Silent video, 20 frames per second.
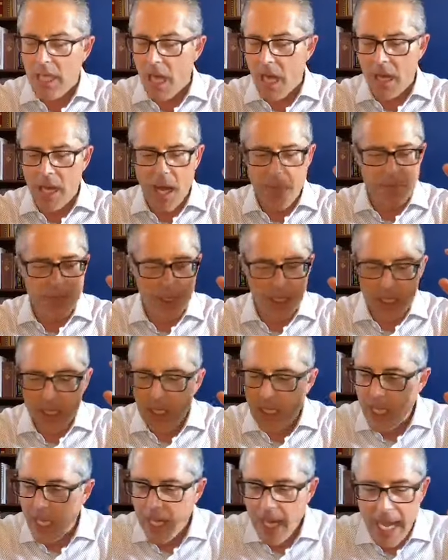God, I'm going
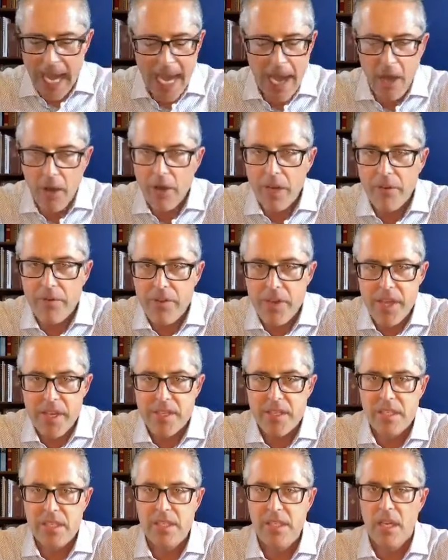to get out of
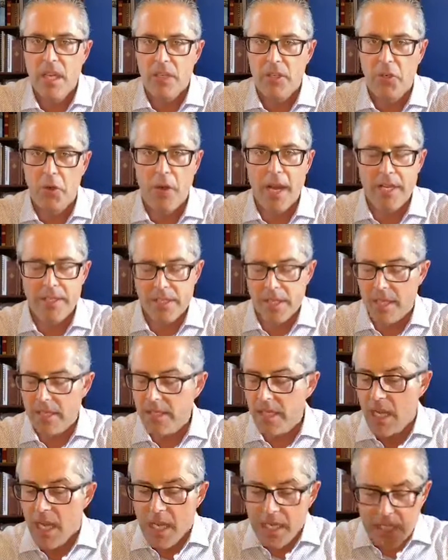this
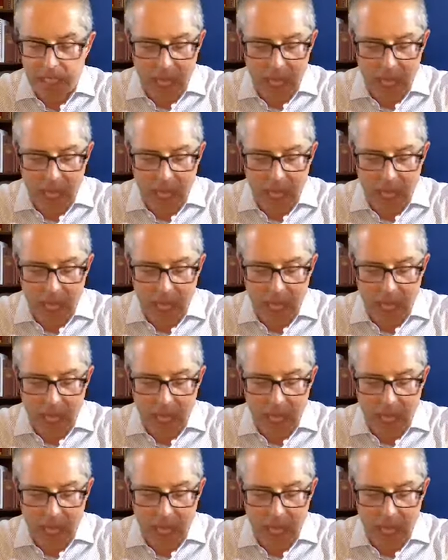crisis.